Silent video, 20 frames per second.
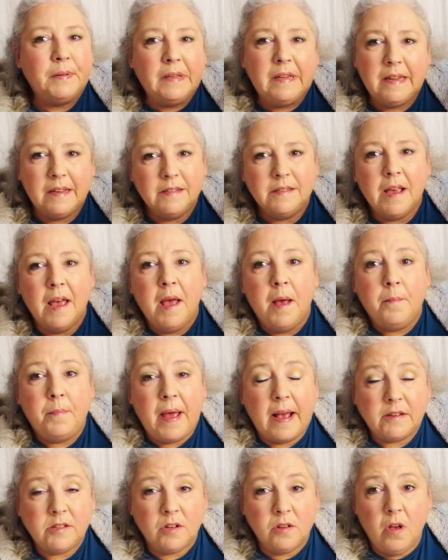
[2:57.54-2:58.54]
please
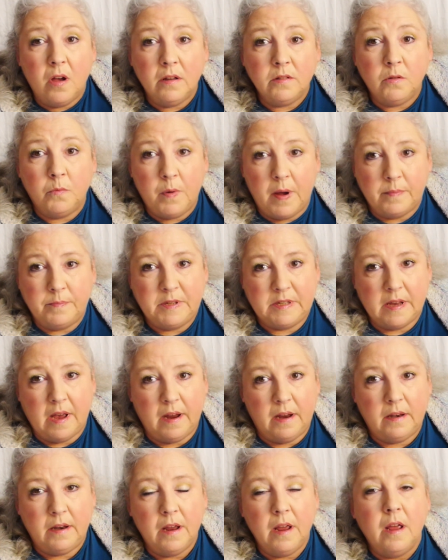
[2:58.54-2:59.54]
pass along the
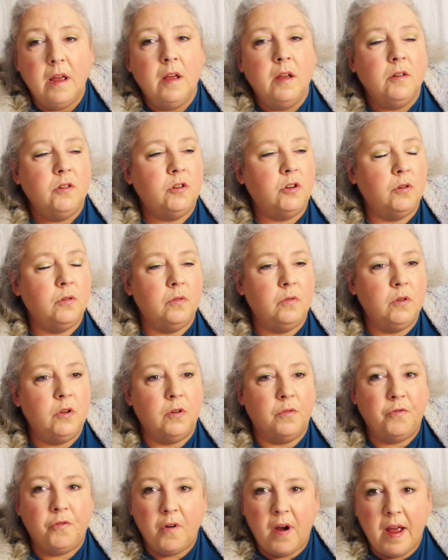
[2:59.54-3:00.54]
website to
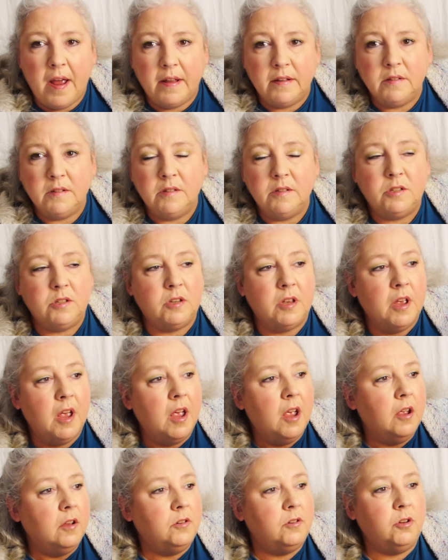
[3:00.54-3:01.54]
your friends,
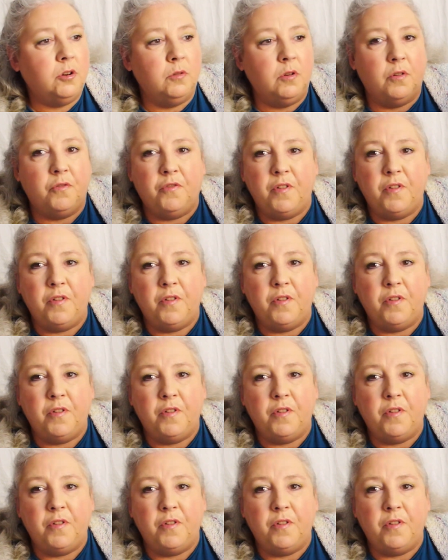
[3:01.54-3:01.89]
to your